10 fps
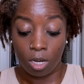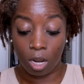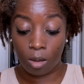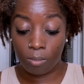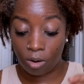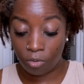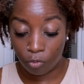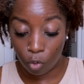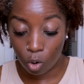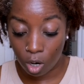Number
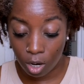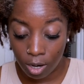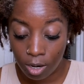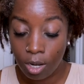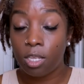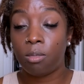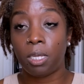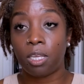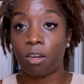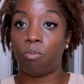4,
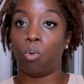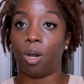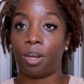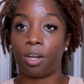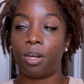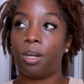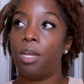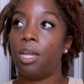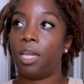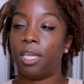speaking of water,
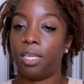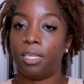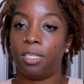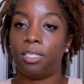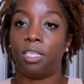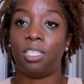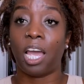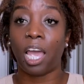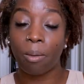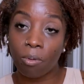is the
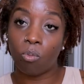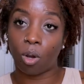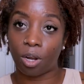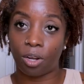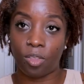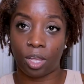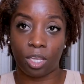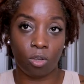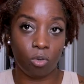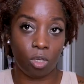type of water that you